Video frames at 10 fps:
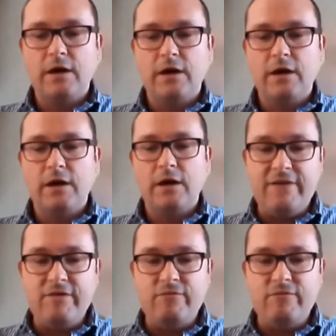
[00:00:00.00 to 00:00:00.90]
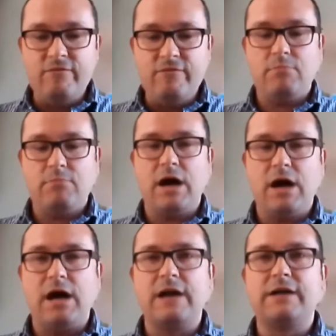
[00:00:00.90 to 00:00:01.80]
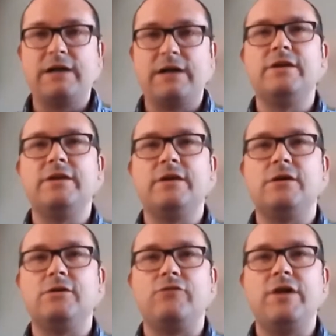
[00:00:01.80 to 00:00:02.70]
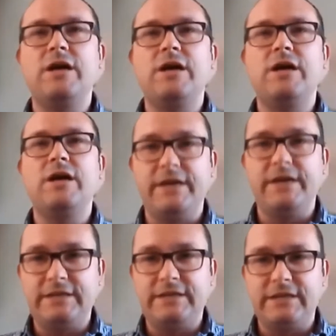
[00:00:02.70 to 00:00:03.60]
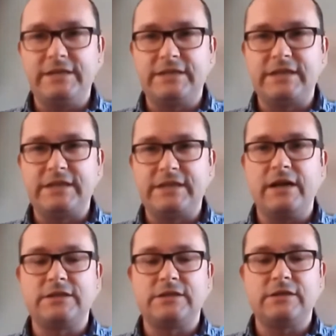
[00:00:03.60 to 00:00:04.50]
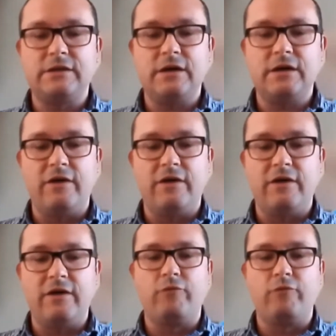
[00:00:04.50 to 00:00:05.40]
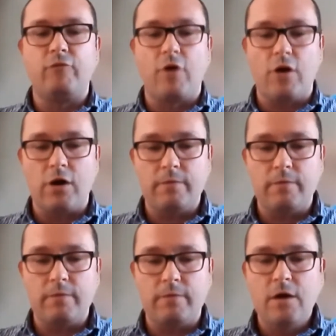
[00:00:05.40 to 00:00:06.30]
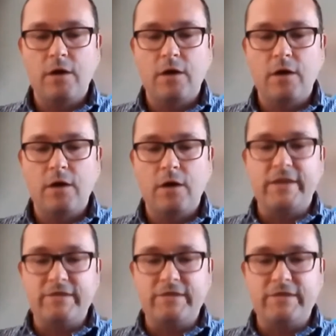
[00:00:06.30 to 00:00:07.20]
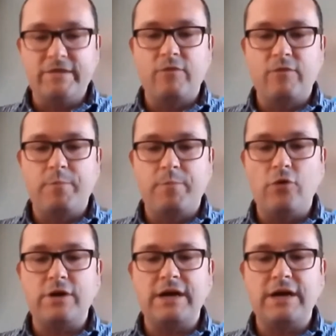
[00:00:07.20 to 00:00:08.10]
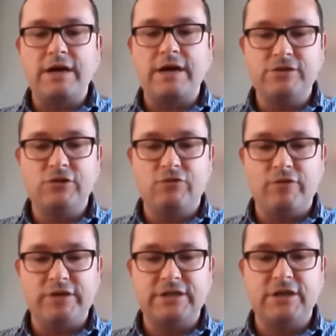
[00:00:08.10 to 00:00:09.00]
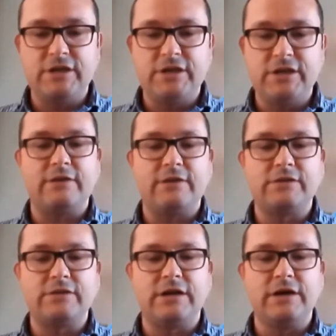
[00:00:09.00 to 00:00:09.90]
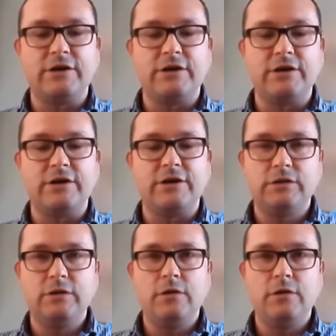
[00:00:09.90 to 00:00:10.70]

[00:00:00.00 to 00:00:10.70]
Yet here in Rugby and elsewhere in the country, I'm pleased to say the cynics have been proved wrong. Whether it's been through applauding carers and critical workers outside our homes,